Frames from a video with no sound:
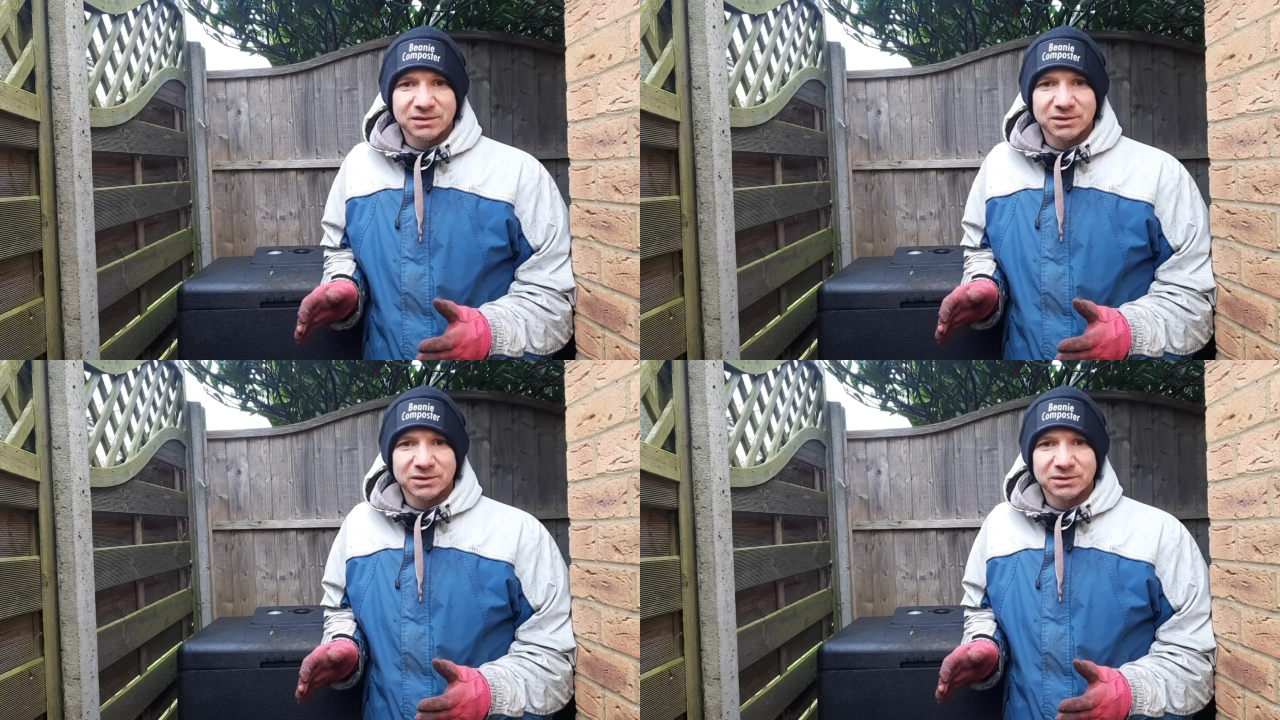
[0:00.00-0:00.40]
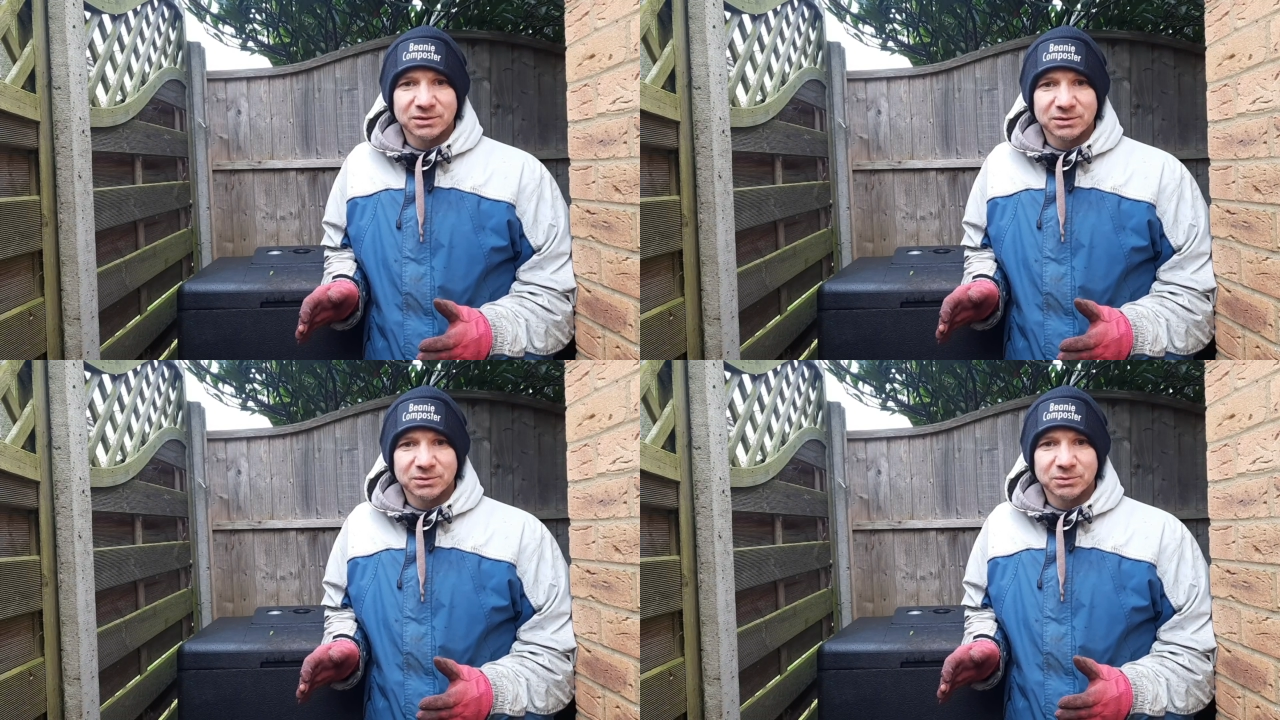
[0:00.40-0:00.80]

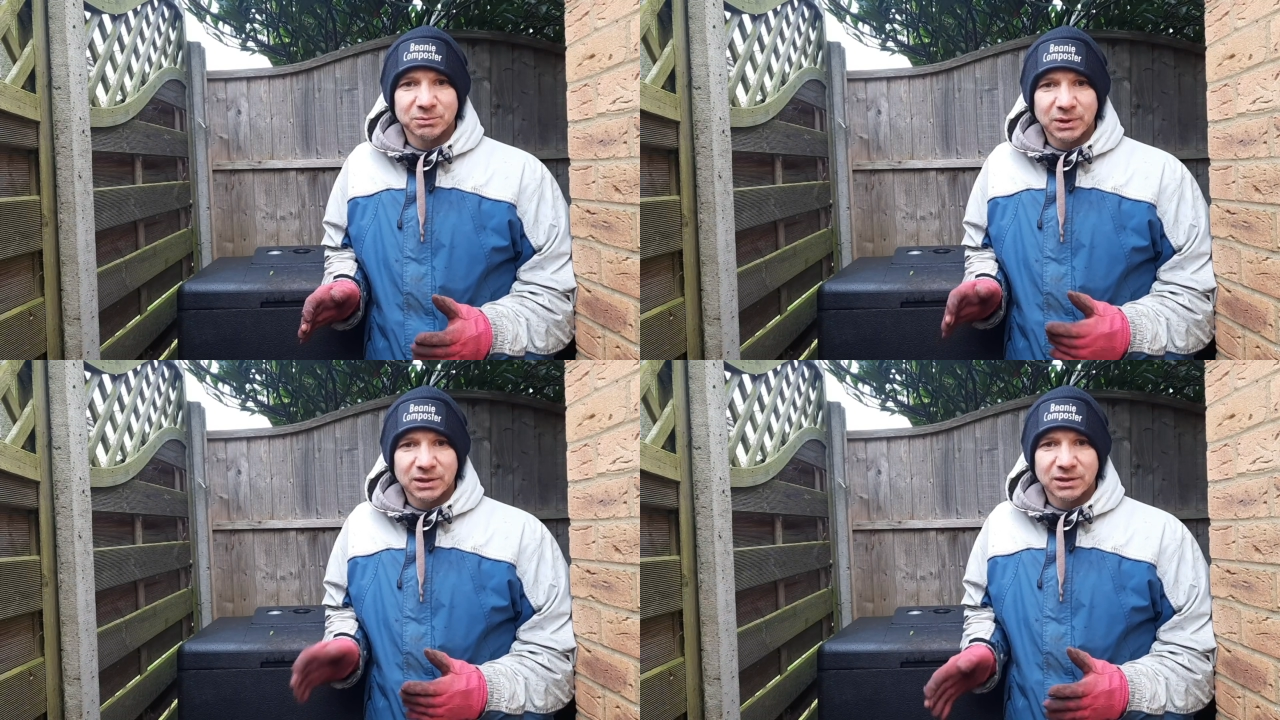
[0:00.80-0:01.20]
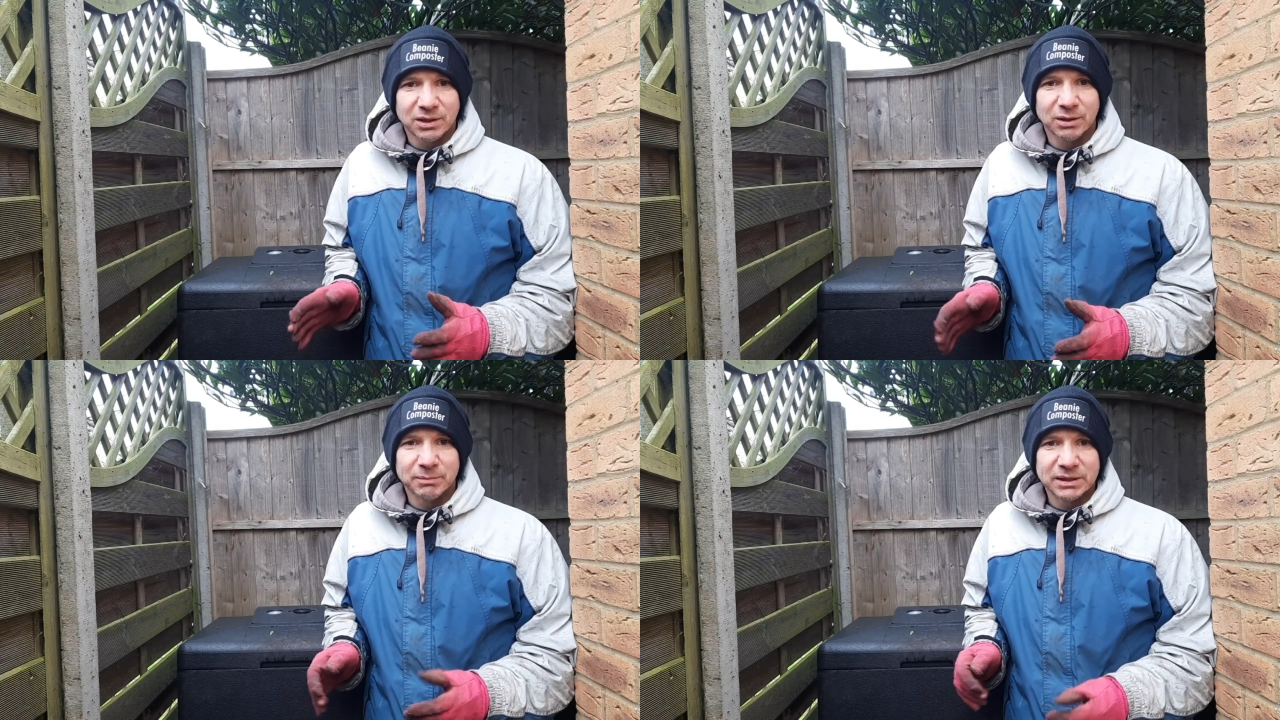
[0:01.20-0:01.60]
on one of the
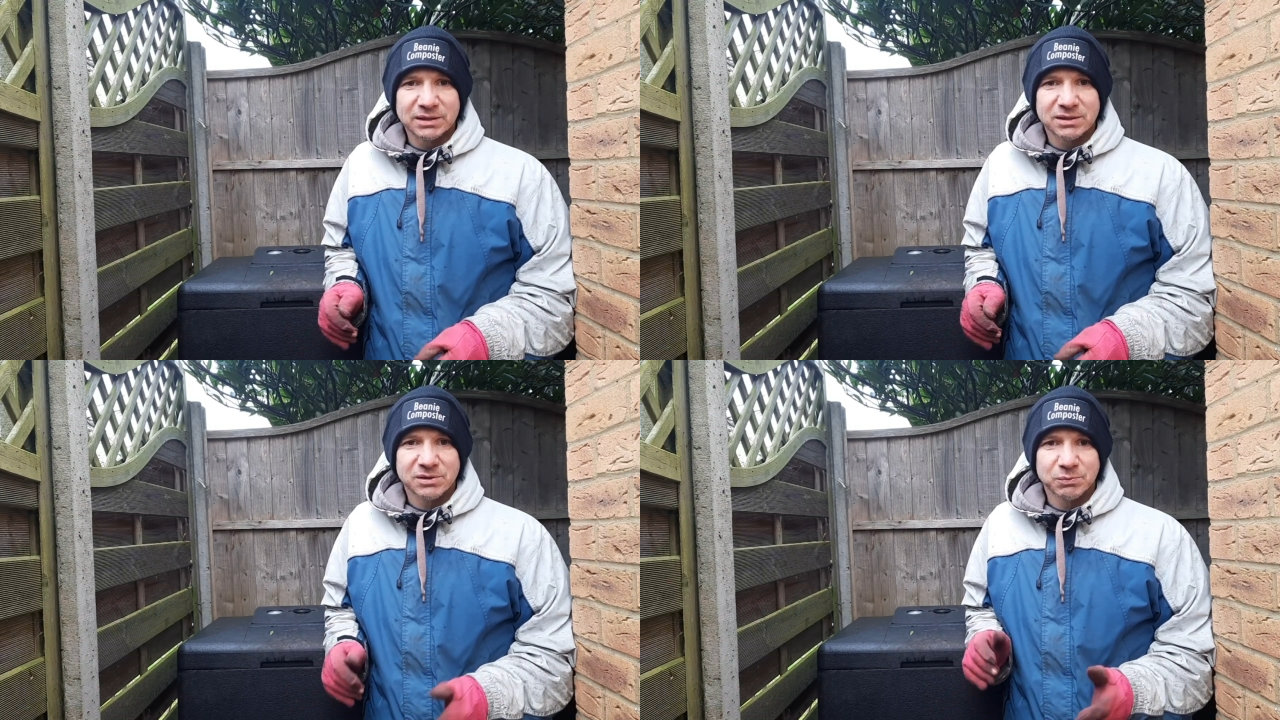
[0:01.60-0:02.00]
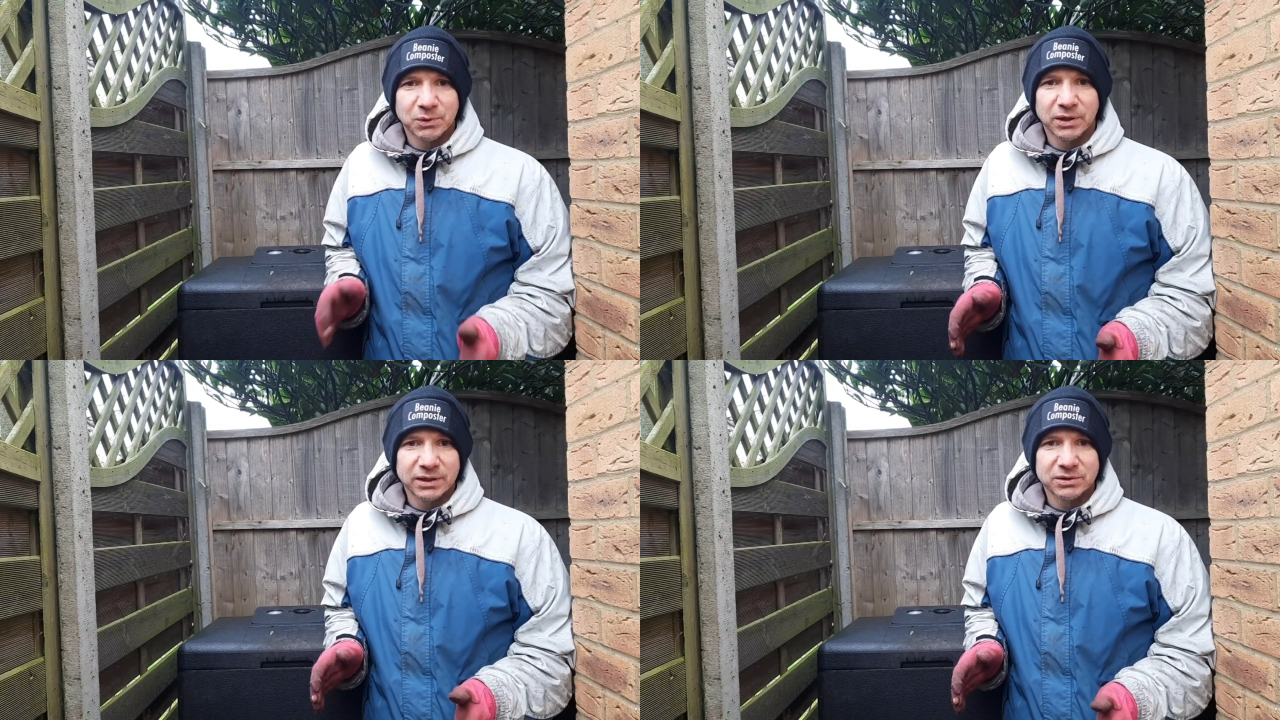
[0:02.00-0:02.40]
comments what
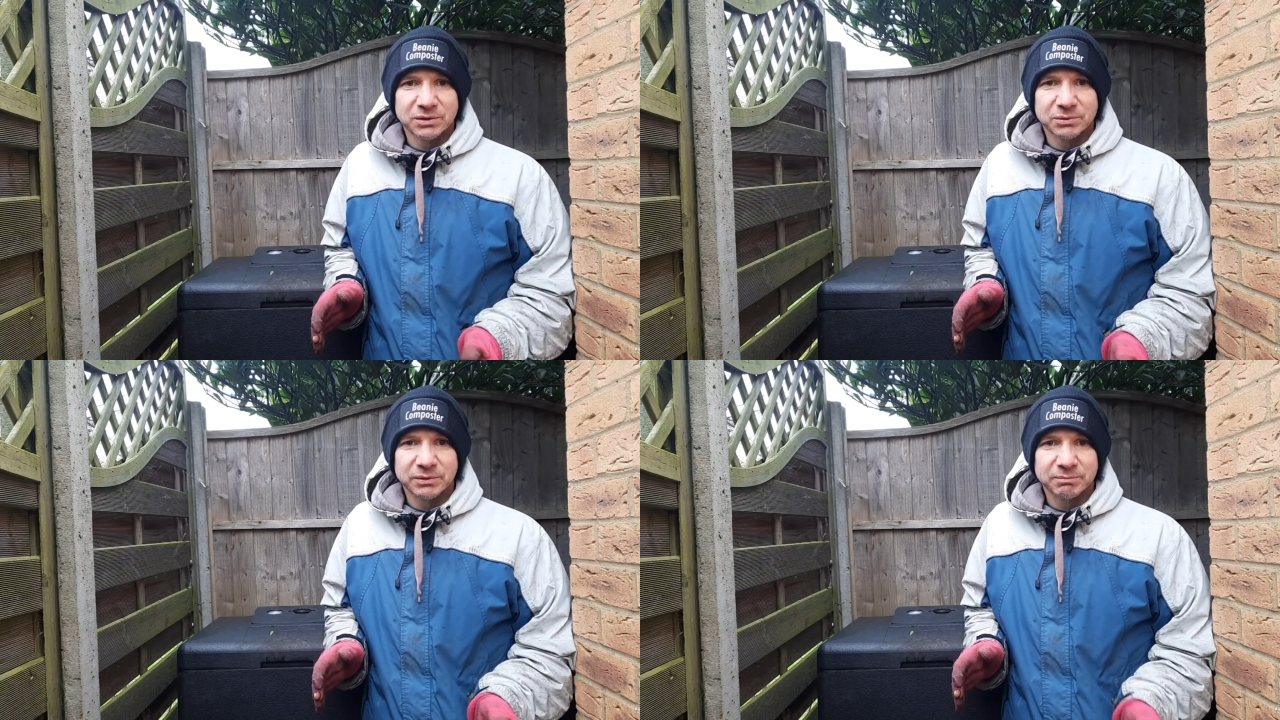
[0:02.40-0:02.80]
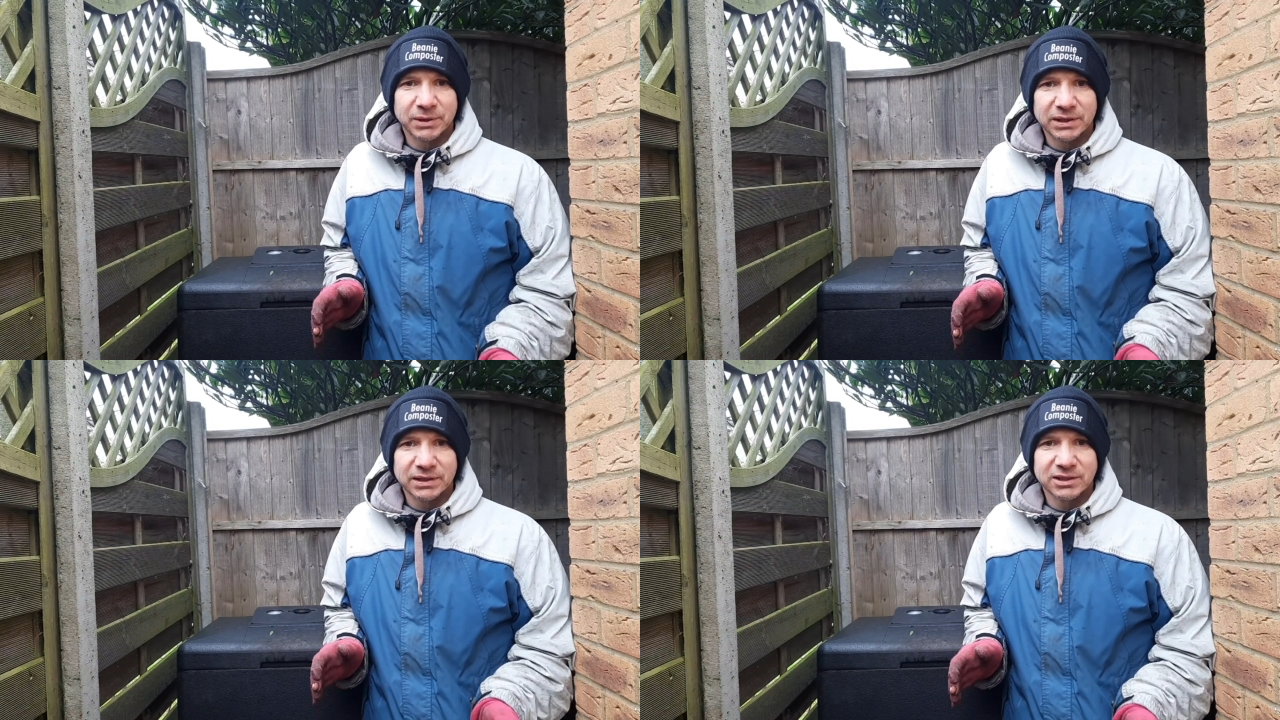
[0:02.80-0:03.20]
I do with my
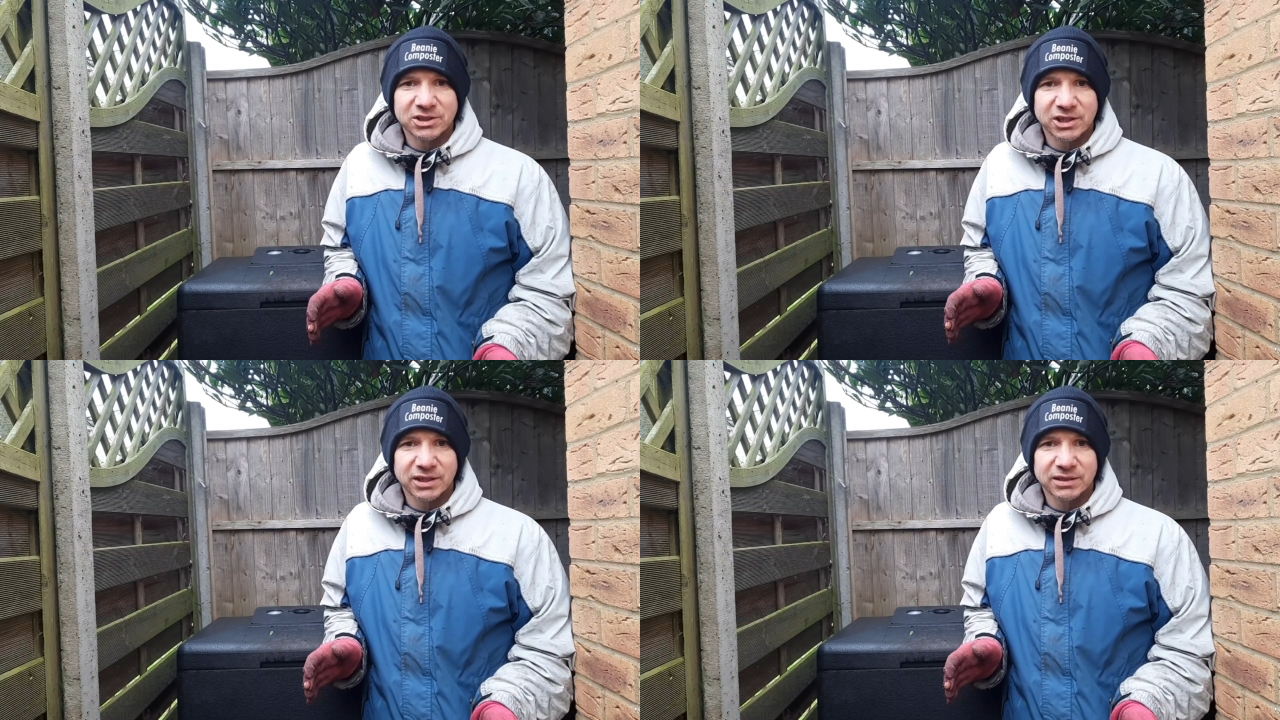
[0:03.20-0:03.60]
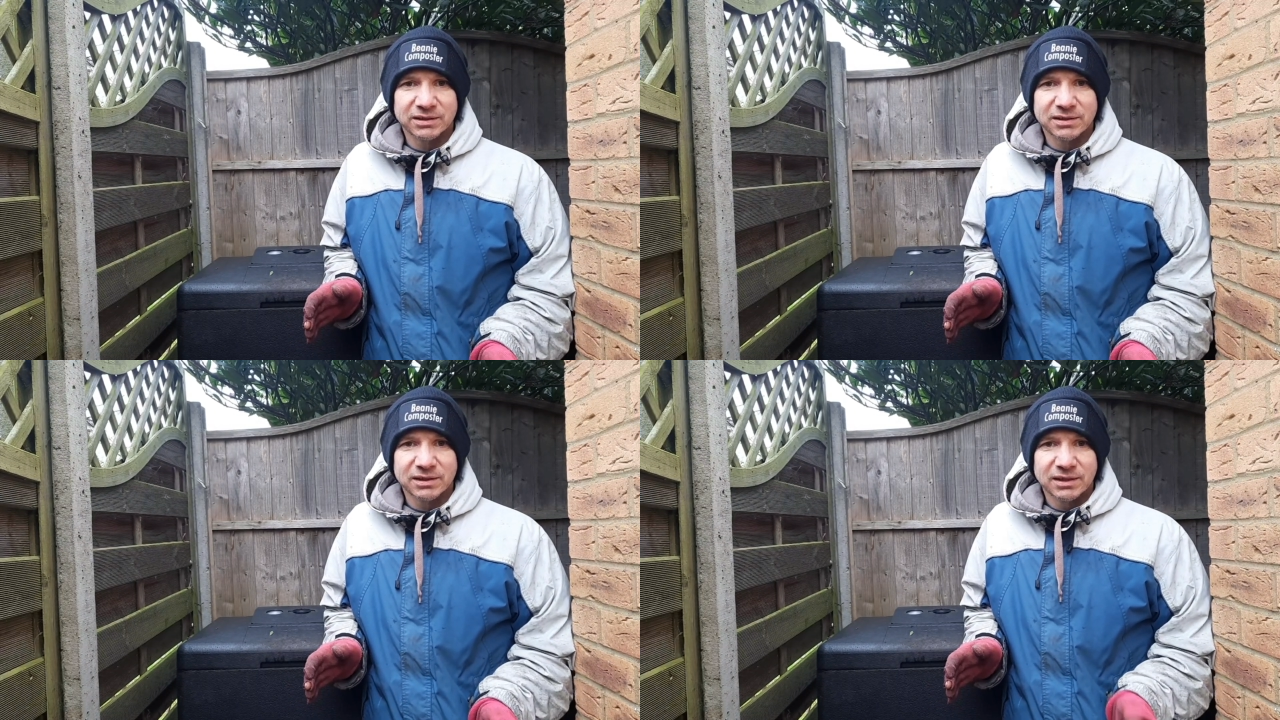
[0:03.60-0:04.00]
Leachate